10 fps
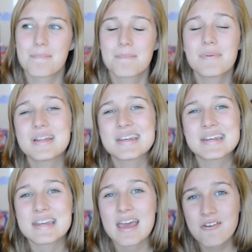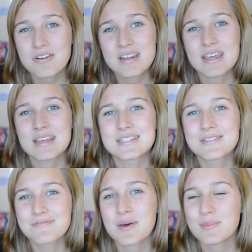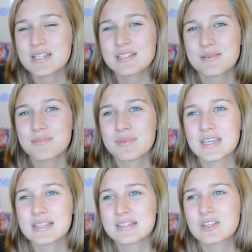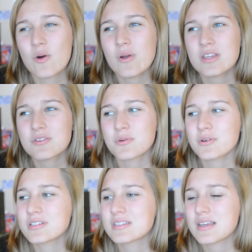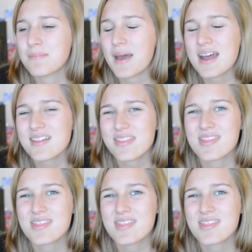But nowadays, feminism is going towards a path